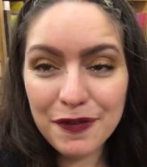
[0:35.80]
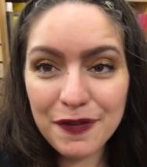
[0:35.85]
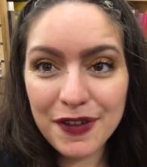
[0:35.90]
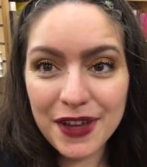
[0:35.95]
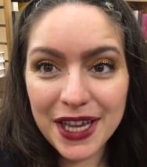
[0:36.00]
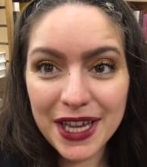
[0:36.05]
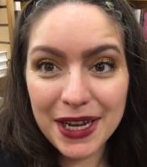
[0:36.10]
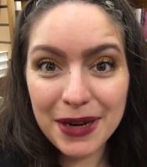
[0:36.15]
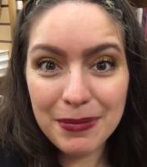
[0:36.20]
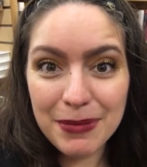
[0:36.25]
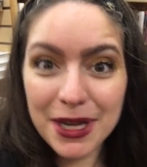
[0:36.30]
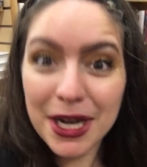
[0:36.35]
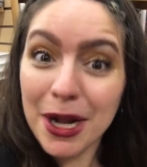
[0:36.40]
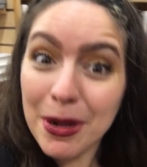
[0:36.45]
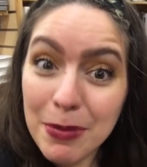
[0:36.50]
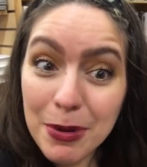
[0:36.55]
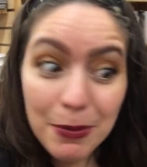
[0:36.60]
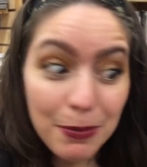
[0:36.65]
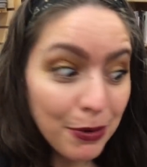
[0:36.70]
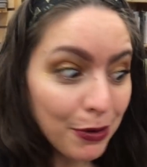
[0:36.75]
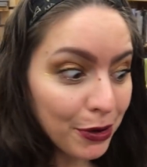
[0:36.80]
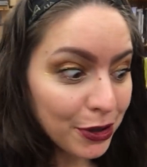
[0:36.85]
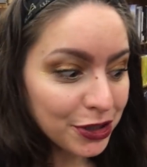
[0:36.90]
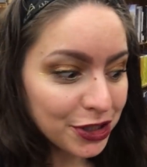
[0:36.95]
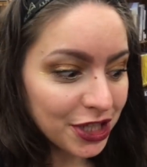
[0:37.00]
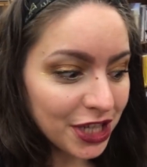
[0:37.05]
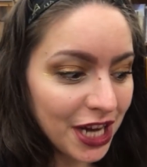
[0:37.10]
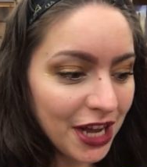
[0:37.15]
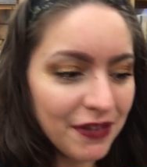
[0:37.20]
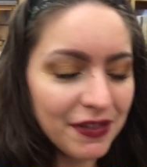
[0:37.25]
Fan meetup
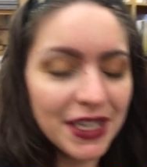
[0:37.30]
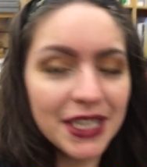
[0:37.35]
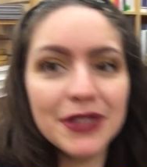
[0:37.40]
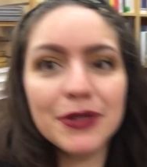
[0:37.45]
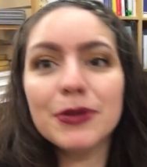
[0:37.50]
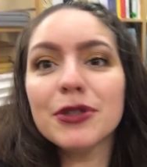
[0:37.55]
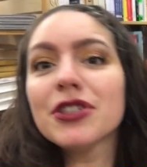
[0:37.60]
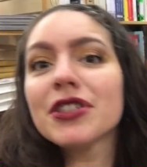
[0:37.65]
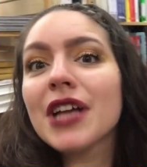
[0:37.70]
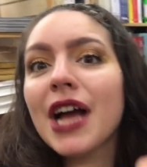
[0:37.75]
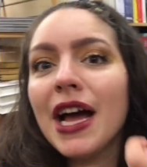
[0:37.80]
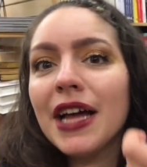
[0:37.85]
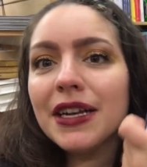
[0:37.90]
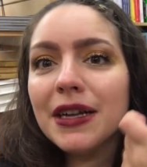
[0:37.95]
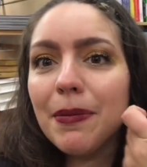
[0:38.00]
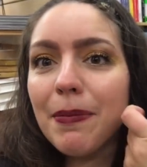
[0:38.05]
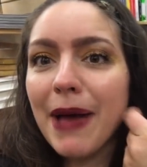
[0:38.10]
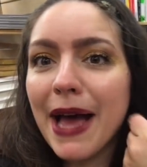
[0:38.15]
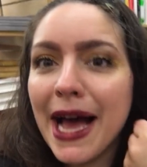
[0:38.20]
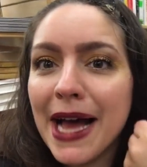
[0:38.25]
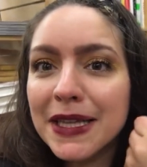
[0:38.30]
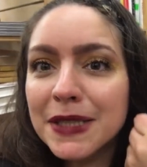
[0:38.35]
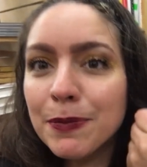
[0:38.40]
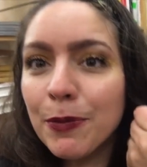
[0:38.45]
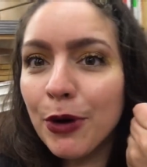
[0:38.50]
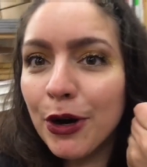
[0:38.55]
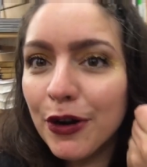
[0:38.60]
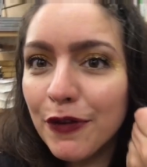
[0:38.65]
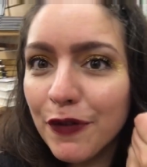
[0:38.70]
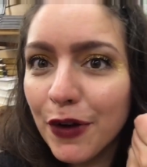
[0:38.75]
portion of it. So we just got
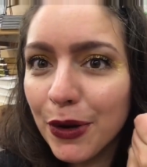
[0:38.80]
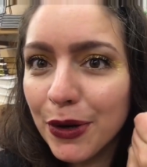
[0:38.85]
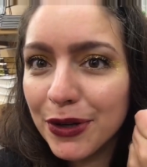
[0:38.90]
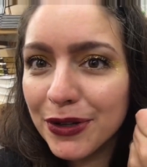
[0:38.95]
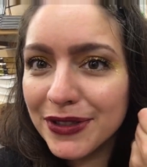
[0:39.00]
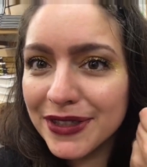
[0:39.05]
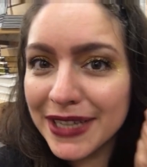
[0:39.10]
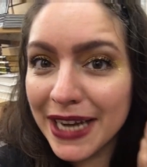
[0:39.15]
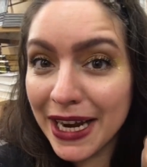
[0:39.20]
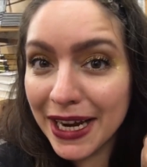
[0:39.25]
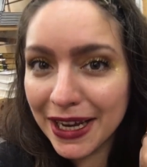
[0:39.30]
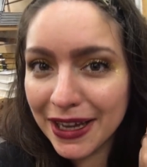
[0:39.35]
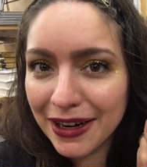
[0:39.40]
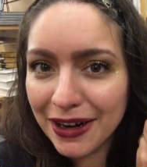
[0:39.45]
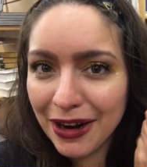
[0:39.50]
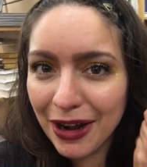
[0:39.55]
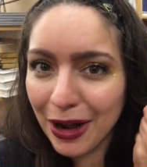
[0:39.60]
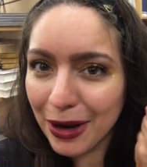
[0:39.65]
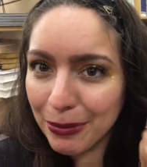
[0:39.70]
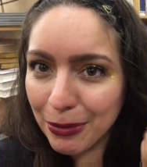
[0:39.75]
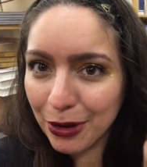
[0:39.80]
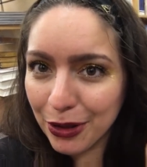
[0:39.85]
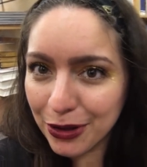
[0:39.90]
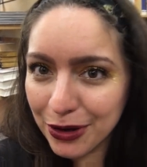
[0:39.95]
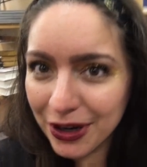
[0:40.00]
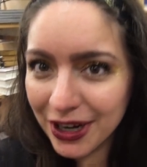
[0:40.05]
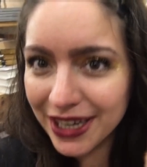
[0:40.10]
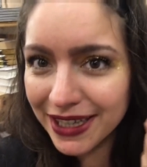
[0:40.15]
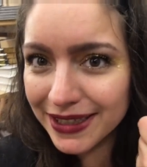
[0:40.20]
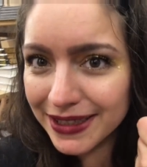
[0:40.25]
passport photos taken on
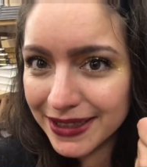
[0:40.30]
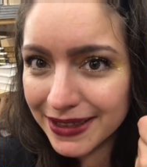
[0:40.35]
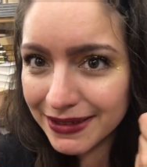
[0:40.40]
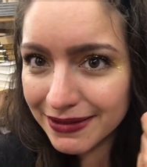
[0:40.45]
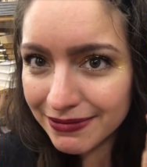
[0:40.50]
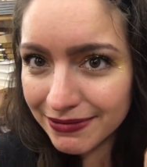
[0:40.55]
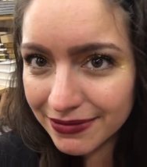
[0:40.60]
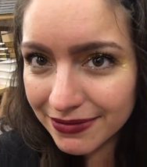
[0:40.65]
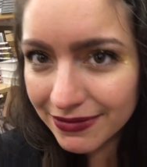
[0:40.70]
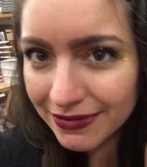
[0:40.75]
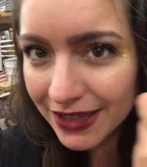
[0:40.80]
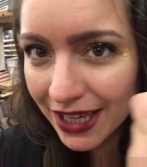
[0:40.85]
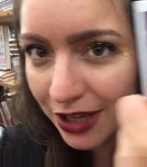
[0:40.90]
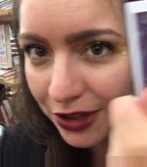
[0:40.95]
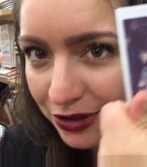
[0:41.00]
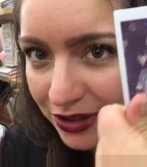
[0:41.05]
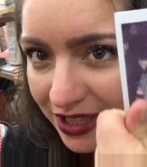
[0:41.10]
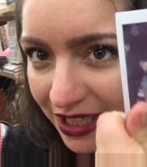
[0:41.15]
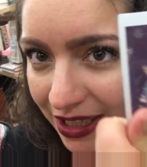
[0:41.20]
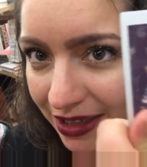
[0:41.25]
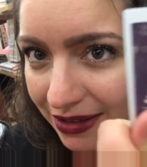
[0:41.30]
Polaroids. Can you see?